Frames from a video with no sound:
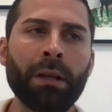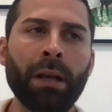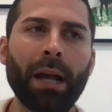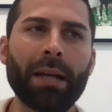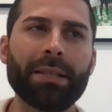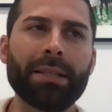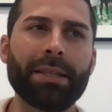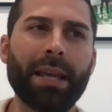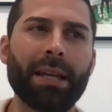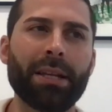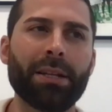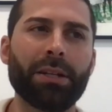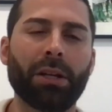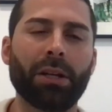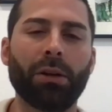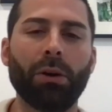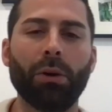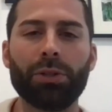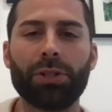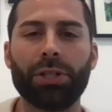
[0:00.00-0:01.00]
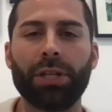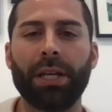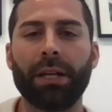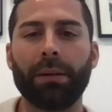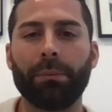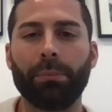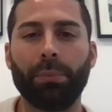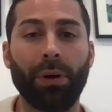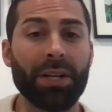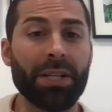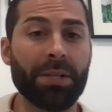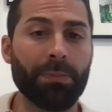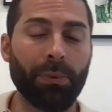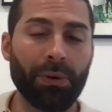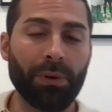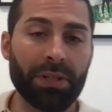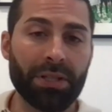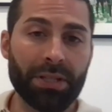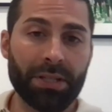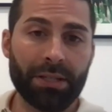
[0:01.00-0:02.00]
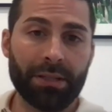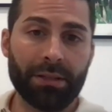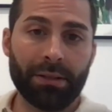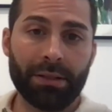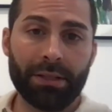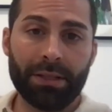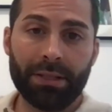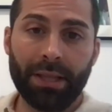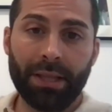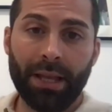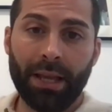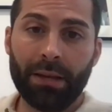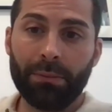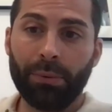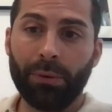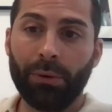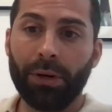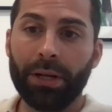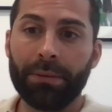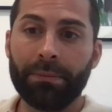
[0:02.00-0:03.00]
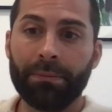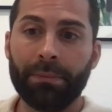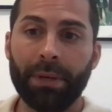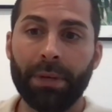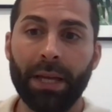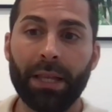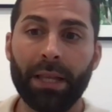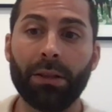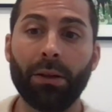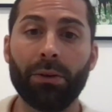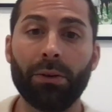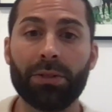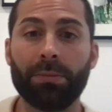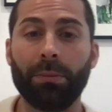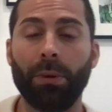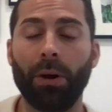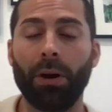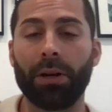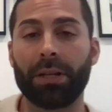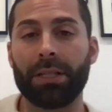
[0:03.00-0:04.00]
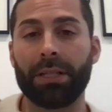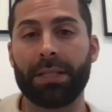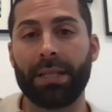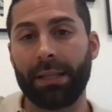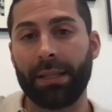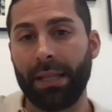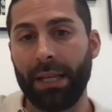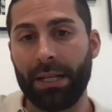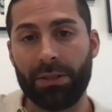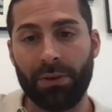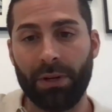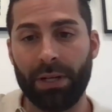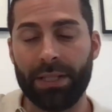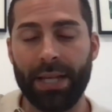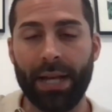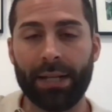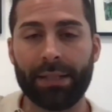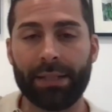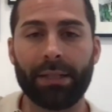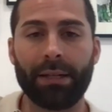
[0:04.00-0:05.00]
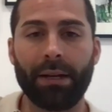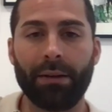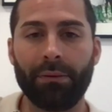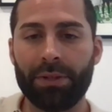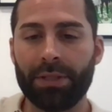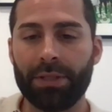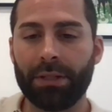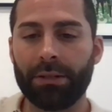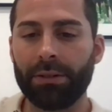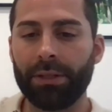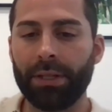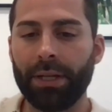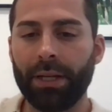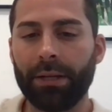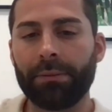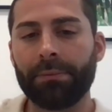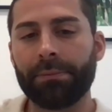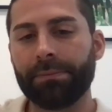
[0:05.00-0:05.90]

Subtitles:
I'd say, negotiating price points standpoint in those markets that they transact in every single day.